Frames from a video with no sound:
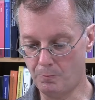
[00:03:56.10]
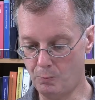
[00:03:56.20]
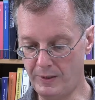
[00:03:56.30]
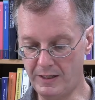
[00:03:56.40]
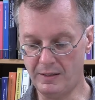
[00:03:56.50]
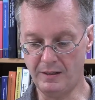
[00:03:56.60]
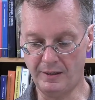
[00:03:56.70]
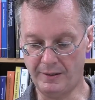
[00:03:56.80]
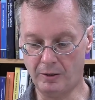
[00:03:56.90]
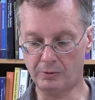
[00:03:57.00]
weaken
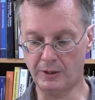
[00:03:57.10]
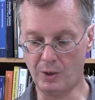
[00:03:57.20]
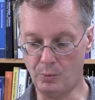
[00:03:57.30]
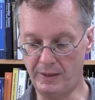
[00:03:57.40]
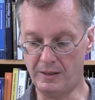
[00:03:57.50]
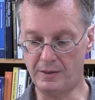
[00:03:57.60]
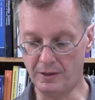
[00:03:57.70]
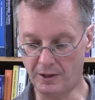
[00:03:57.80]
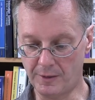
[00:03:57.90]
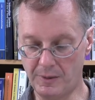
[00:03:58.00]
an already weak
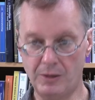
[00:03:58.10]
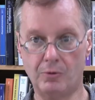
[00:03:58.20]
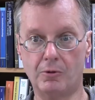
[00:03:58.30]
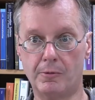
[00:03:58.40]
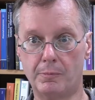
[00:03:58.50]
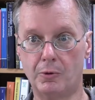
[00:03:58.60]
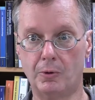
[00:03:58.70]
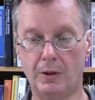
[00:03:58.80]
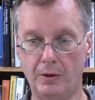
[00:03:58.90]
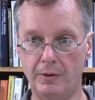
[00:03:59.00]
economy or
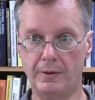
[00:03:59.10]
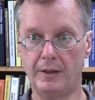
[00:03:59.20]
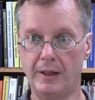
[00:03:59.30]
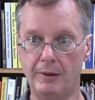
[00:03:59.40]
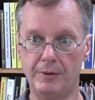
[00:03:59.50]
prolong a